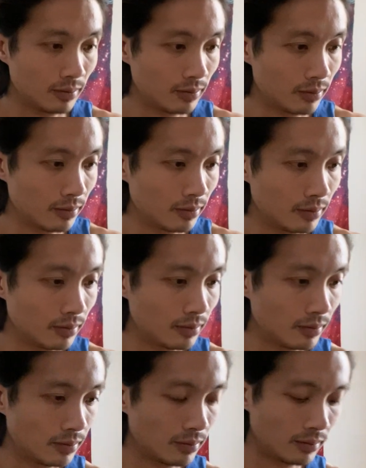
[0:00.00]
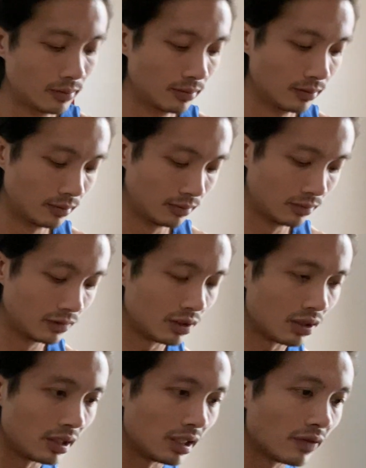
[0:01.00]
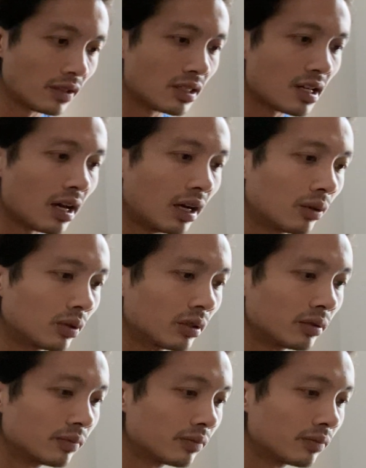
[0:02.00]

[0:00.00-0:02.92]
All right, you have the tower.